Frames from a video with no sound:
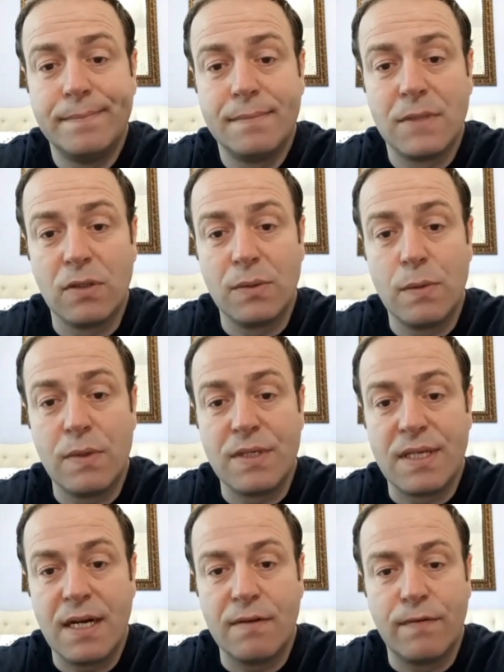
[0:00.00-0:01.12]
because we were
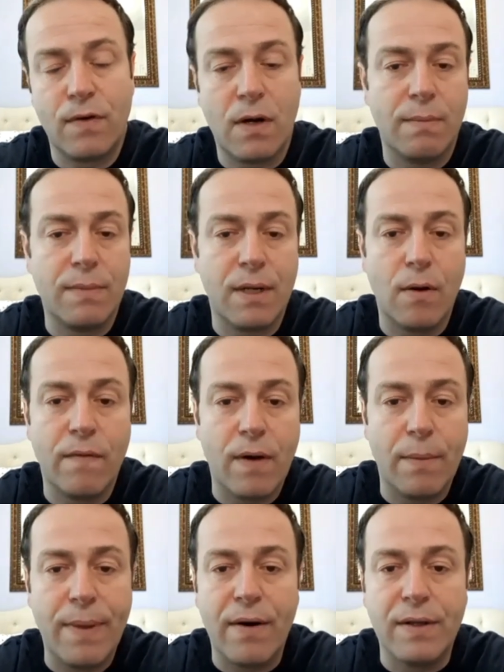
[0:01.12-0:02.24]
scared for, you know, for our
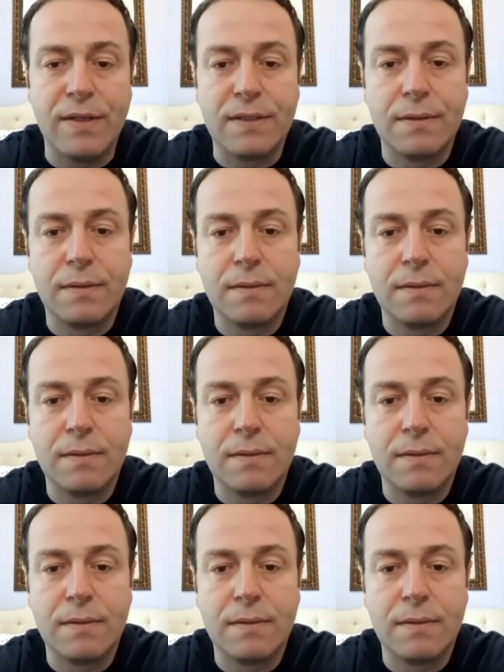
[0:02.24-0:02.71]
parents.